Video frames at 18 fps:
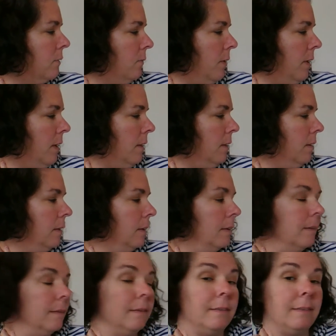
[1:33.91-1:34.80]
fiddle,
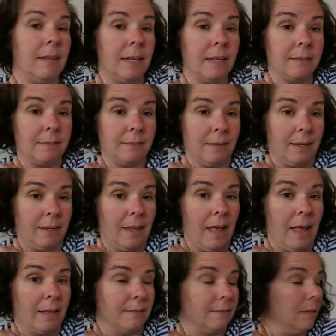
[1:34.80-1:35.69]
dancing
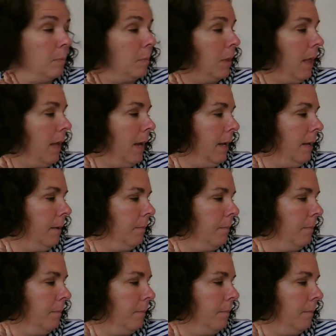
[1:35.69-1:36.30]
as he played.